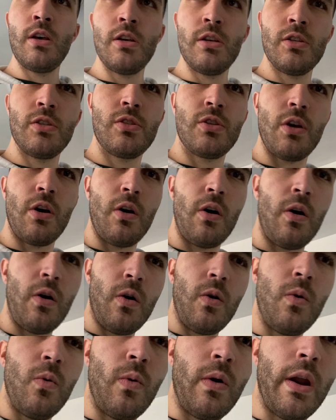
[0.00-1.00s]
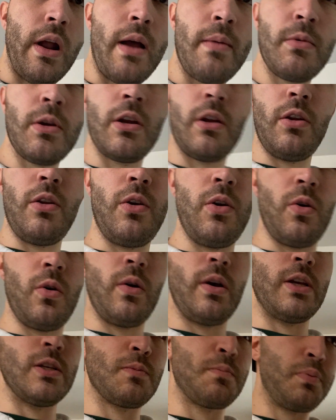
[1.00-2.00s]
So what I'm gonna do
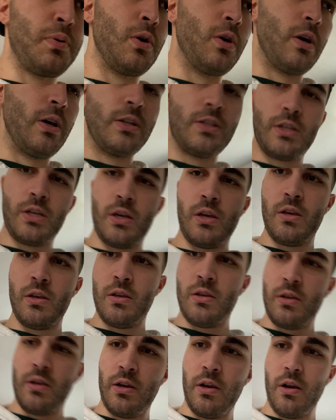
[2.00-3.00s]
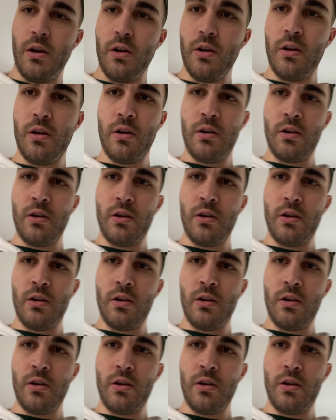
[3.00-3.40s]
is put here,